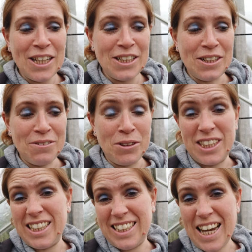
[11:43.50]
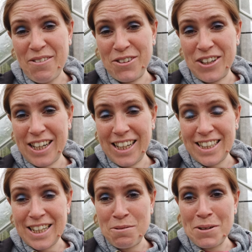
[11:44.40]
So, which is never really,
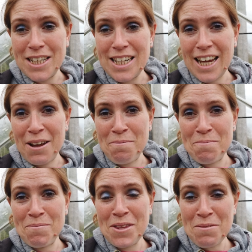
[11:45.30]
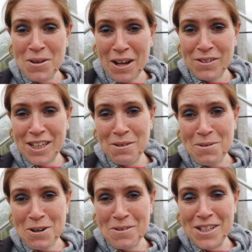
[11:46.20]
is it? But um, we have to
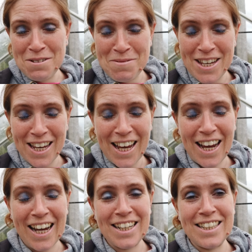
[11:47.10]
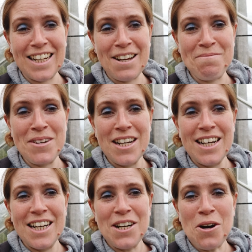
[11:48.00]
keep going, don't we? And um,
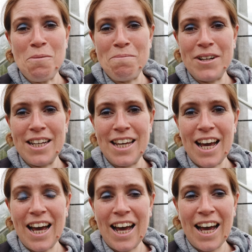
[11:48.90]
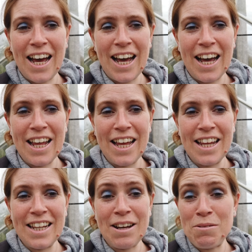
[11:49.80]
hopefully uh, that
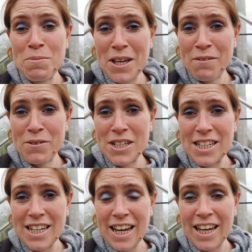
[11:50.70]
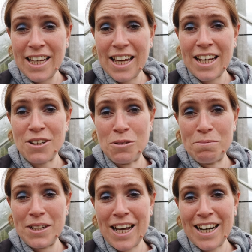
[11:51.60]
will be it for today. And
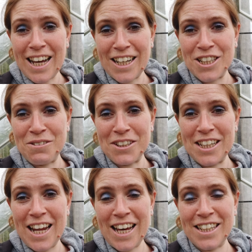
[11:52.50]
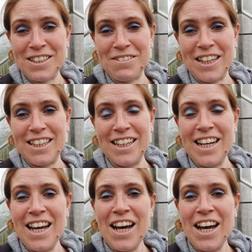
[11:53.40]
hopefully I'll catch you on the next one.